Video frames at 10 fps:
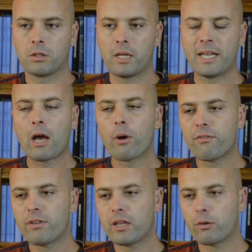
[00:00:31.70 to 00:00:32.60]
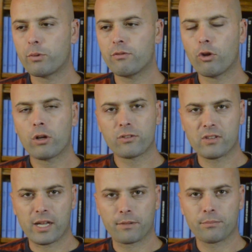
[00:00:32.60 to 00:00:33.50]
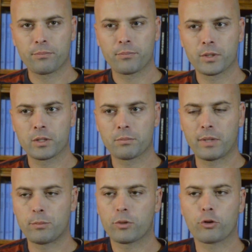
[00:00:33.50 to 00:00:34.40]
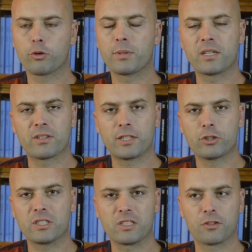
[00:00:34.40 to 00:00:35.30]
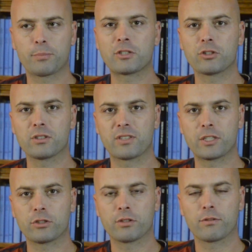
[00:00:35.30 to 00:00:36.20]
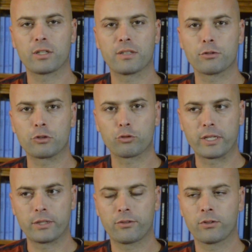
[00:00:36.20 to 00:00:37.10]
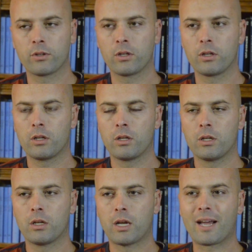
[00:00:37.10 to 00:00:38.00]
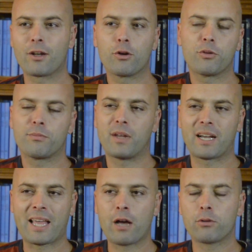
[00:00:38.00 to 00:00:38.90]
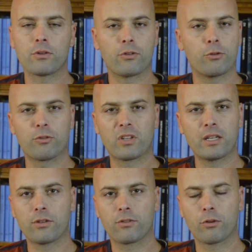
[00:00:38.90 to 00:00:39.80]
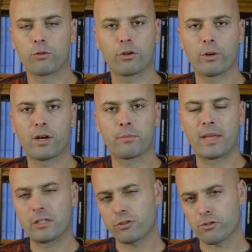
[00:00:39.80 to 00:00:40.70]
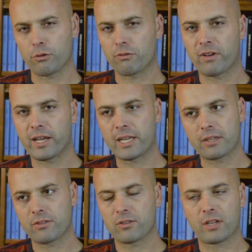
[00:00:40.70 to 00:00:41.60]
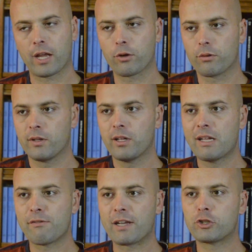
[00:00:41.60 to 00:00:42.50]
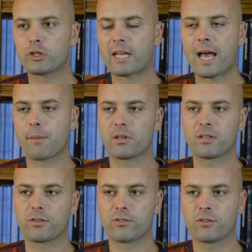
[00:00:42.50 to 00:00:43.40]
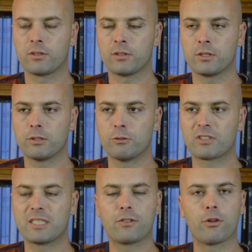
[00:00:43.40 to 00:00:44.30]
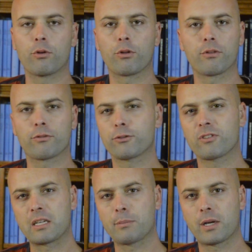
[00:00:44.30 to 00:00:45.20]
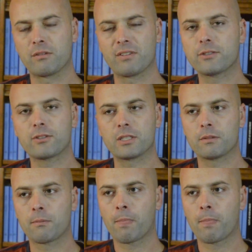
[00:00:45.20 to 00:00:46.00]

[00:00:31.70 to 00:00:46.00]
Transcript: And now I feel like we've lost that maybe with urbanization and the specialization of our different trades. I know accountants whose kids don't know how to manage their own finances, and I know venture capitalists whose kids don't know the first thing about investing.